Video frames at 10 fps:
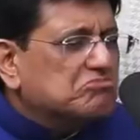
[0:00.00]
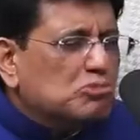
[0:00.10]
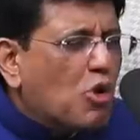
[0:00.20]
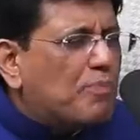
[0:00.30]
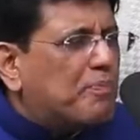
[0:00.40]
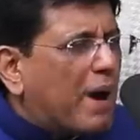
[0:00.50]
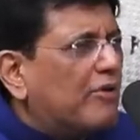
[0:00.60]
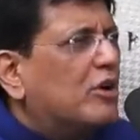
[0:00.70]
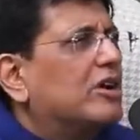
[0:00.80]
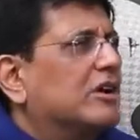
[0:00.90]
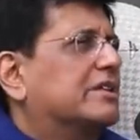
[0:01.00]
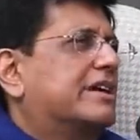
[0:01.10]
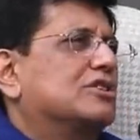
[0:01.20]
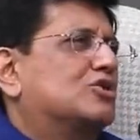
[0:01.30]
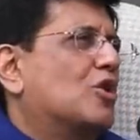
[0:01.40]
No power on earth
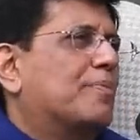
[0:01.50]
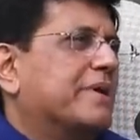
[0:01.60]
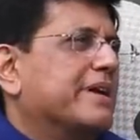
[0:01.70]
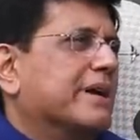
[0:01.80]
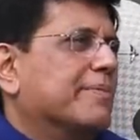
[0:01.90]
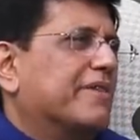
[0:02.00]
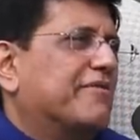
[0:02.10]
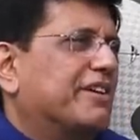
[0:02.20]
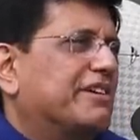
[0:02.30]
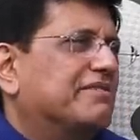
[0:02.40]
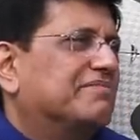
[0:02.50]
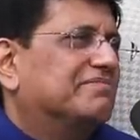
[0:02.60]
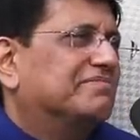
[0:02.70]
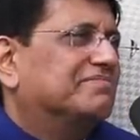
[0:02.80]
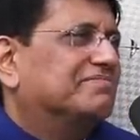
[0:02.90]
can stop okay. India, my friend. Okay.